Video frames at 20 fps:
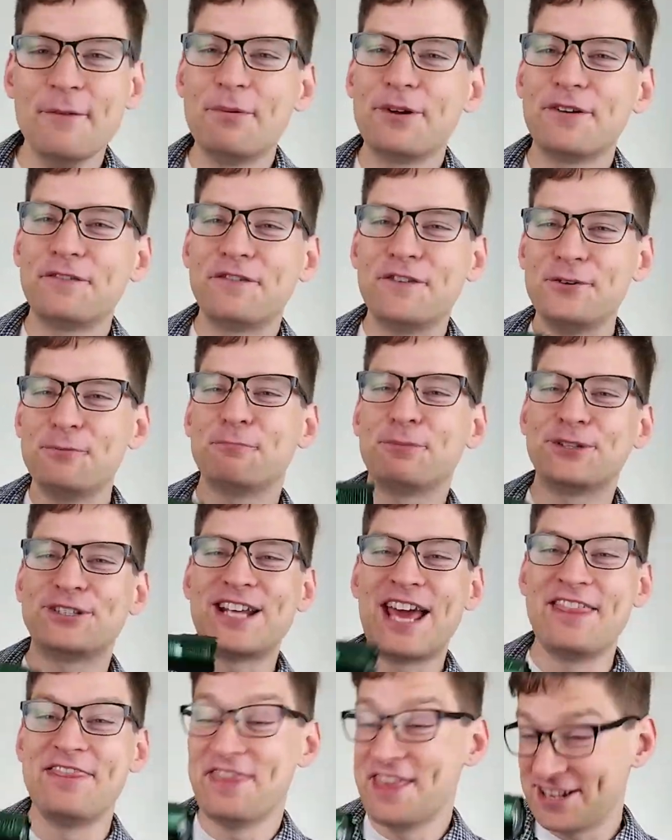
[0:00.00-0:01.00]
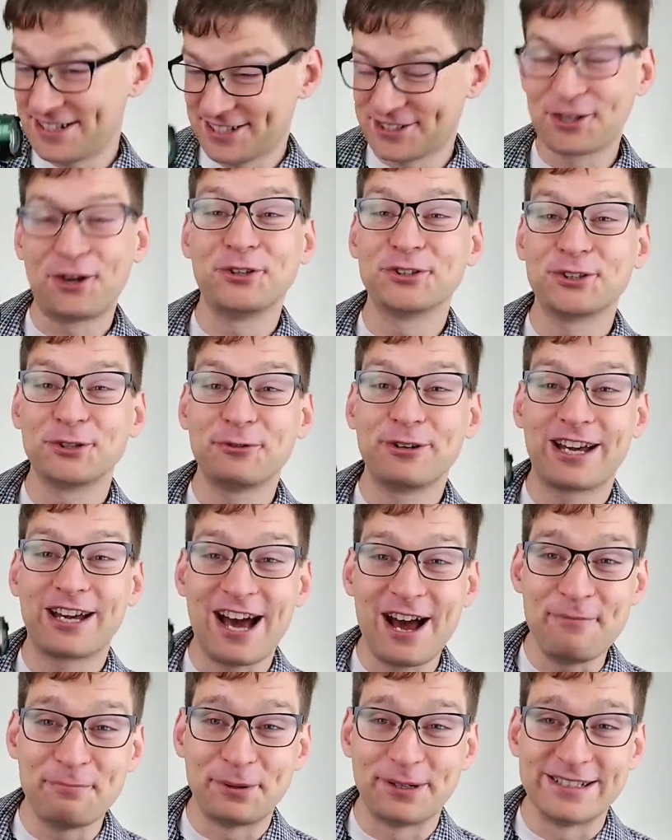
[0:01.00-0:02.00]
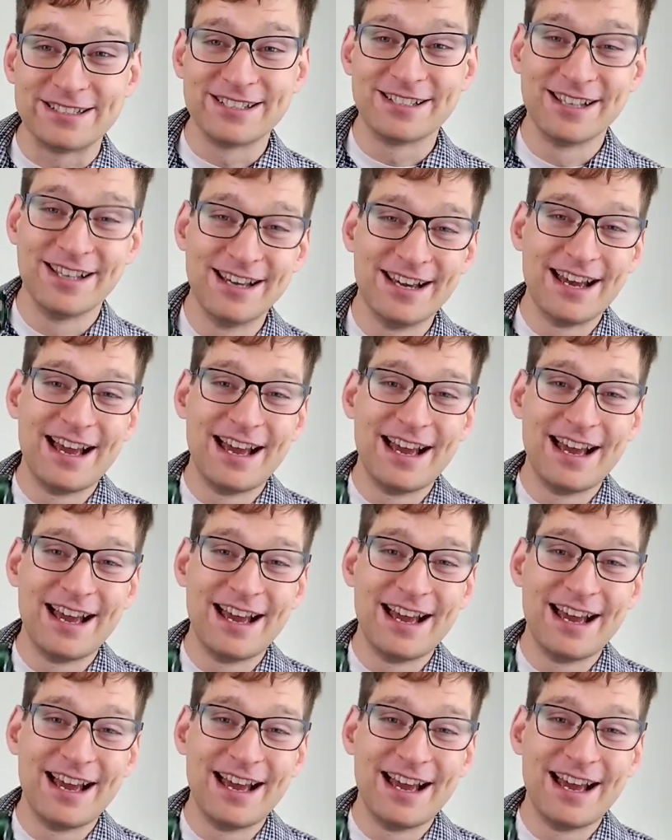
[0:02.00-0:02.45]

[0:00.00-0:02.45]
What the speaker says: but if you pretend this is also a compass,